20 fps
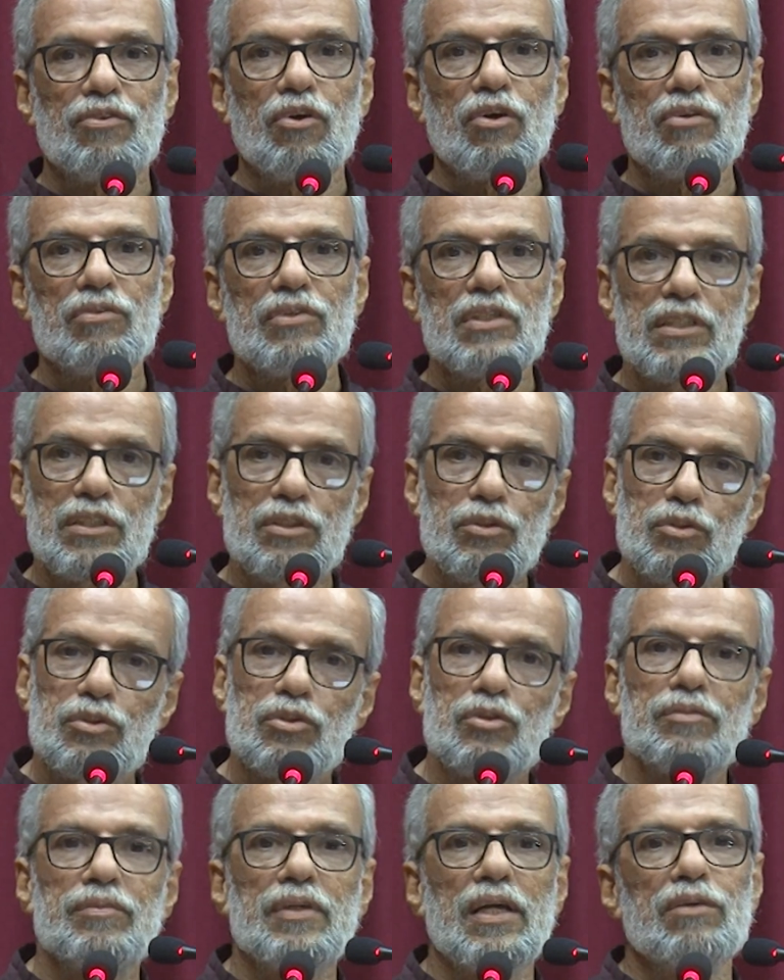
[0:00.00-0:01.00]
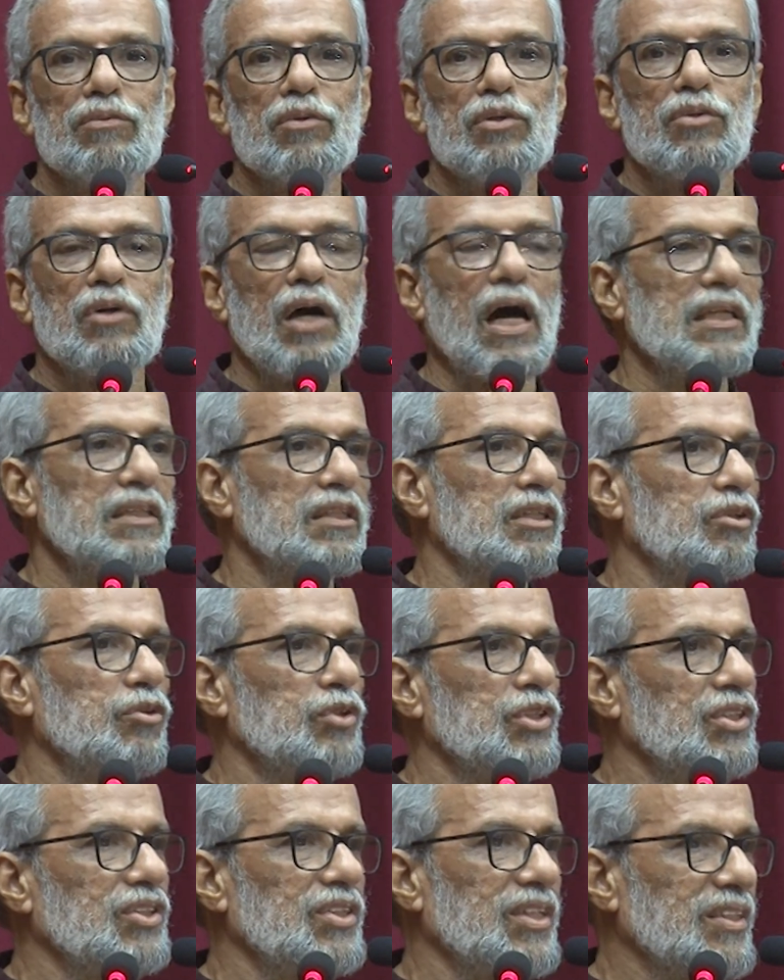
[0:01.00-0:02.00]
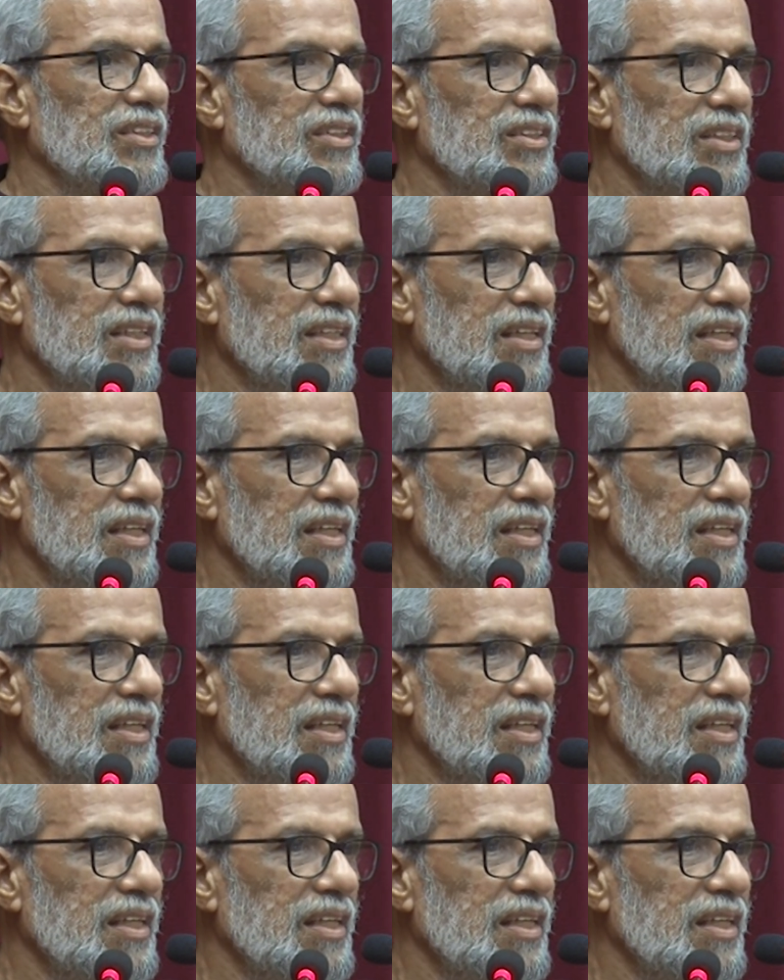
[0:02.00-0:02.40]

for which you should be able to ask questions.